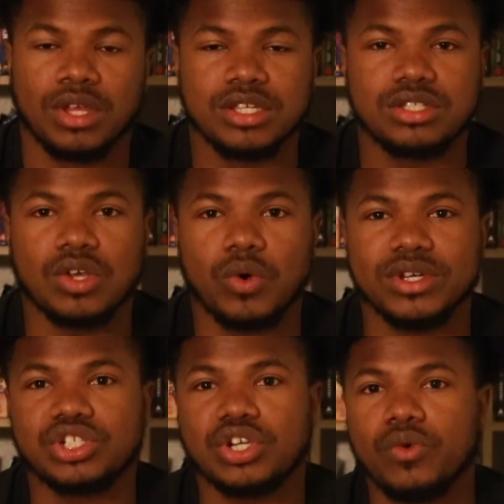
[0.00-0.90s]
So it
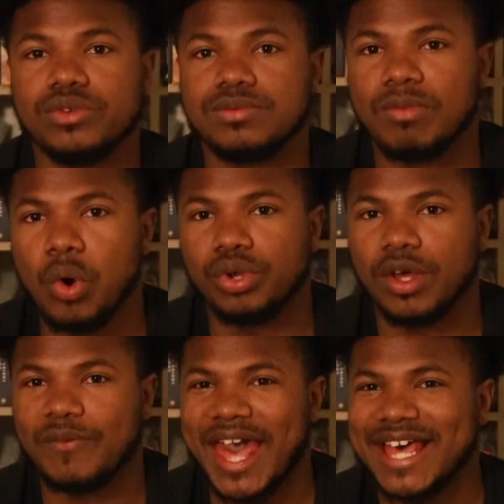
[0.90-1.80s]
shows
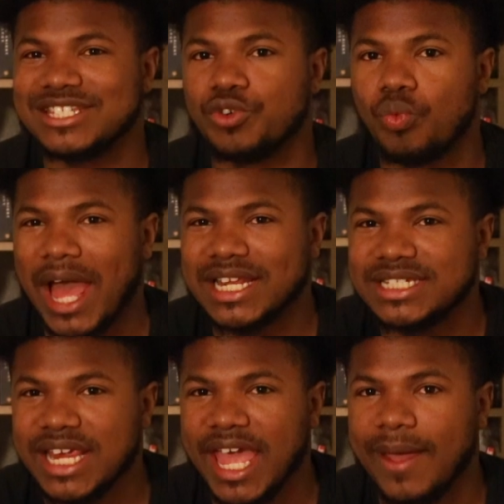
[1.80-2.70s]
motive as to why
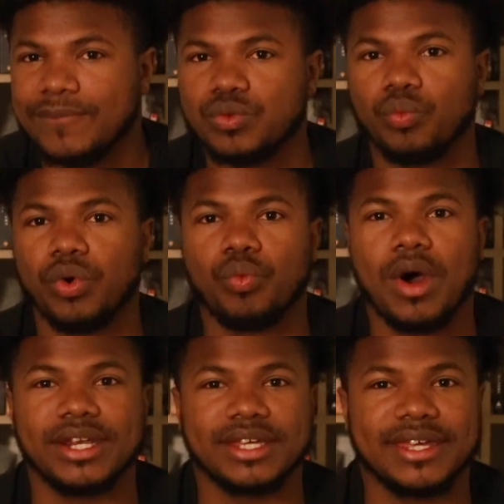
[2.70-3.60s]
James would
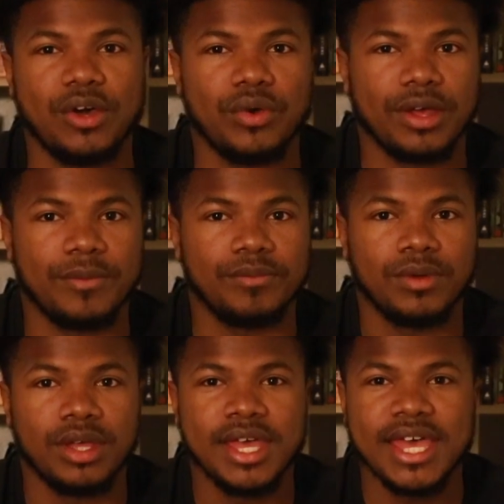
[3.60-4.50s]
want to kill him.
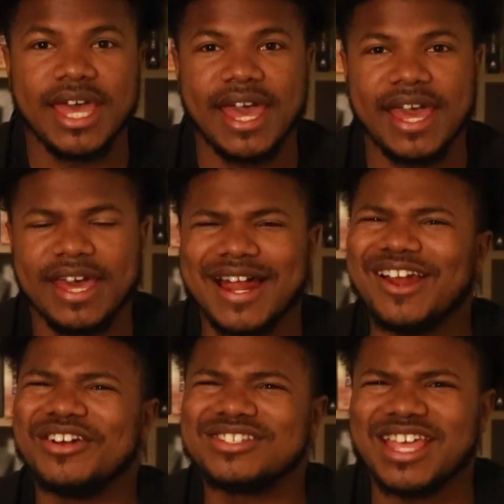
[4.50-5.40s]
And I
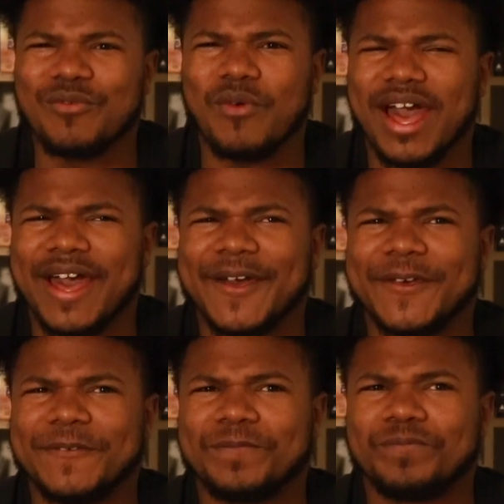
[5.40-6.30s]
don't understand
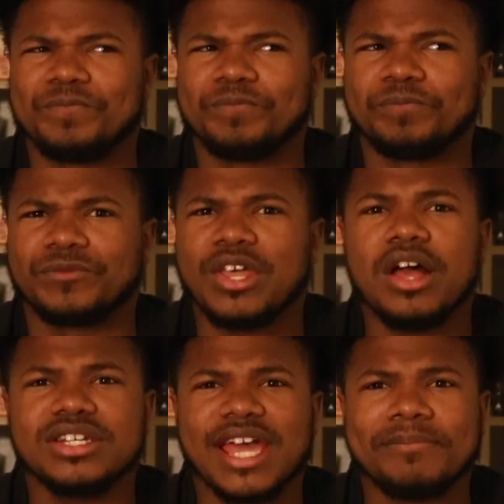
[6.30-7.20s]
why
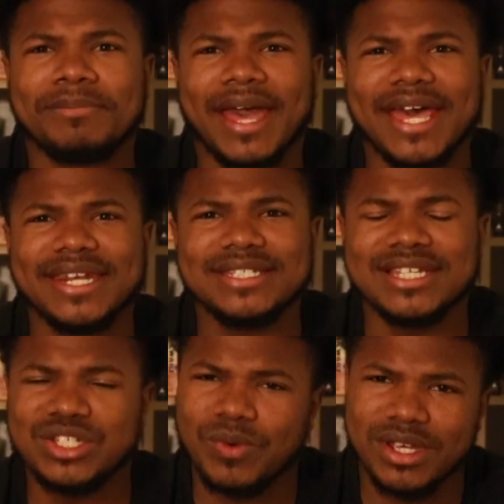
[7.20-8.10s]
Tasha got mad in the
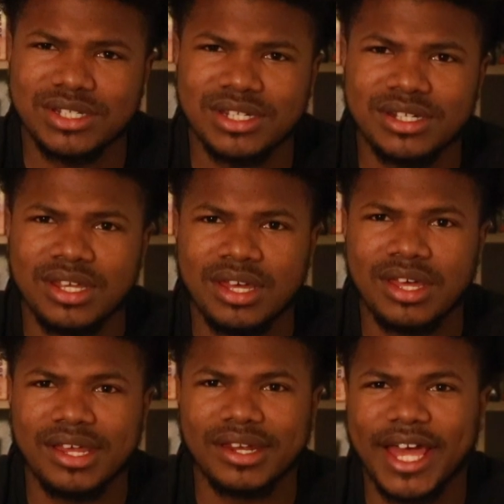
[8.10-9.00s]
situation.
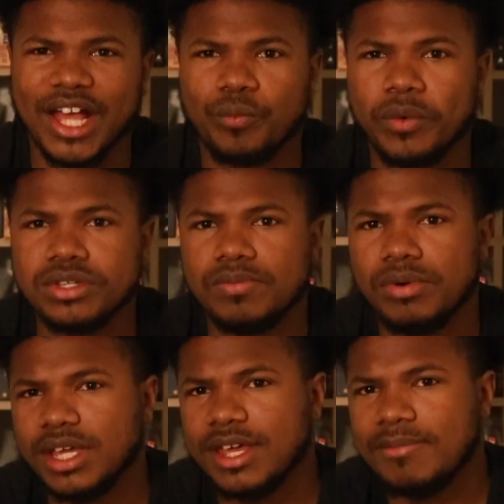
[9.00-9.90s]
Like, what's the
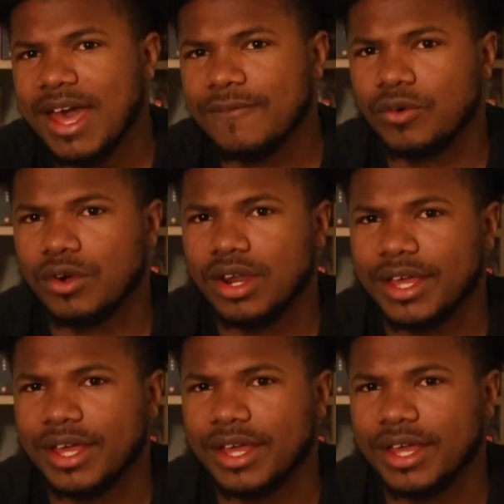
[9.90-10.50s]
point of getting mad for?